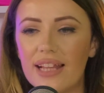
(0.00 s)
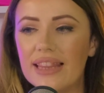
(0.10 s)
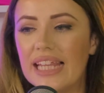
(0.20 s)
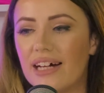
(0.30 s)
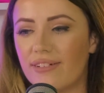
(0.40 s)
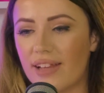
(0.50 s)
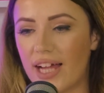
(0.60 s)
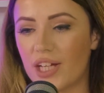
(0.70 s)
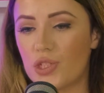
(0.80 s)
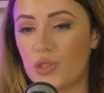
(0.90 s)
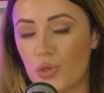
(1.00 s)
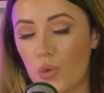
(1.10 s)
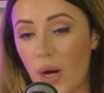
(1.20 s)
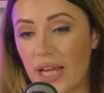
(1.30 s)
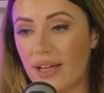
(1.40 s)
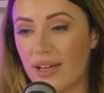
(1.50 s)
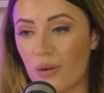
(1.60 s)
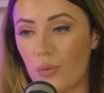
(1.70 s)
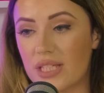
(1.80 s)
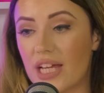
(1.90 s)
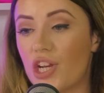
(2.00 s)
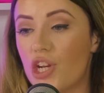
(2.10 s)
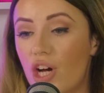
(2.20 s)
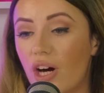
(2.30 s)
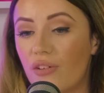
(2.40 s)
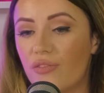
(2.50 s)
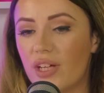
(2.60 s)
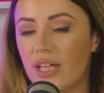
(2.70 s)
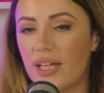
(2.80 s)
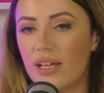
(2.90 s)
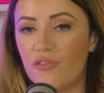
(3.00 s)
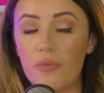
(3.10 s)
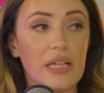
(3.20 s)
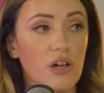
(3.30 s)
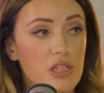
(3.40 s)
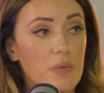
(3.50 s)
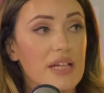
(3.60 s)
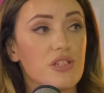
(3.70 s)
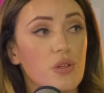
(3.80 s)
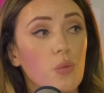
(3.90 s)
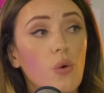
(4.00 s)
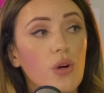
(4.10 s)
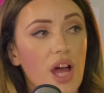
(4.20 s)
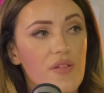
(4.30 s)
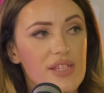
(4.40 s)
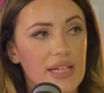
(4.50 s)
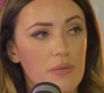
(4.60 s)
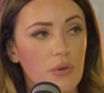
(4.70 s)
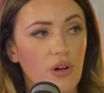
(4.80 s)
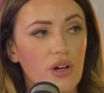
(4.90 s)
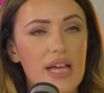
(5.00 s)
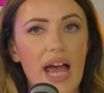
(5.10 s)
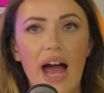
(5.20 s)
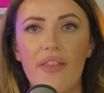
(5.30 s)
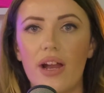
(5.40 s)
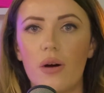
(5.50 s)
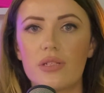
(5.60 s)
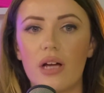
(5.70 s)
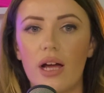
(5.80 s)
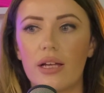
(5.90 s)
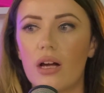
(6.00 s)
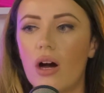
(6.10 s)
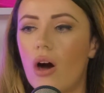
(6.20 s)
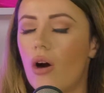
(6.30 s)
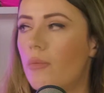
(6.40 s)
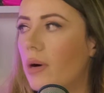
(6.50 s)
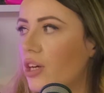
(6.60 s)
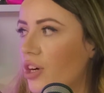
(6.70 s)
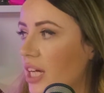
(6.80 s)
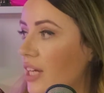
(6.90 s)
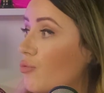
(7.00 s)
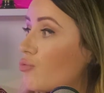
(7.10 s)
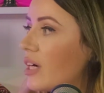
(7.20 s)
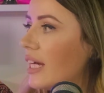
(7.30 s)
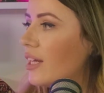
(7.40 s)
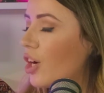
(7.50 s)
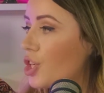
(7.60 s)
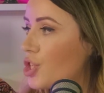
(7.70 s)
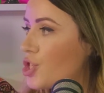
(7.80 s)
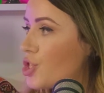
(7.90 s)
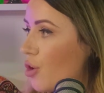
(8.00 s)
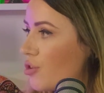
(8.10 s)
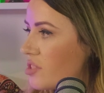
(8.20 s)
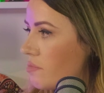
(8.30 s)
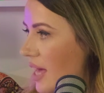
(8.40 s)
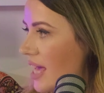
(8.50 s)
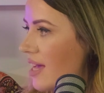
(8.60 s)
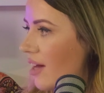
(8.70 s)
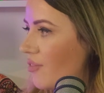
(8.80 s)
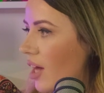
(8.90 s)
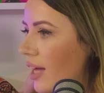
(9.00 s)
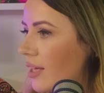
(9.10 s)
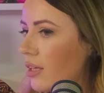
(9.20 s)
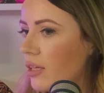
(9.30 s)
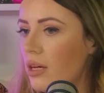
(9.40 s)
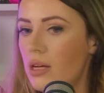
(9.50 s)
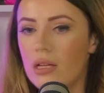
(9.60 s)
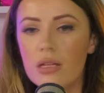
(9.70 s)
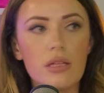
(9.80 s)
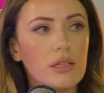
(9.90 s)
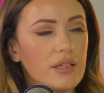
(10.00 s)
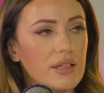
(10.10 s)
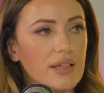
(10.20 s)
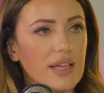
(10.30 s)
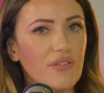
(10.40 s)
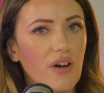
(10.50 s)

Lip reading: little like twink was enough for me not to be able to do walkovers anymore. And then I was like, oh my God. And it really like shocked me of like, if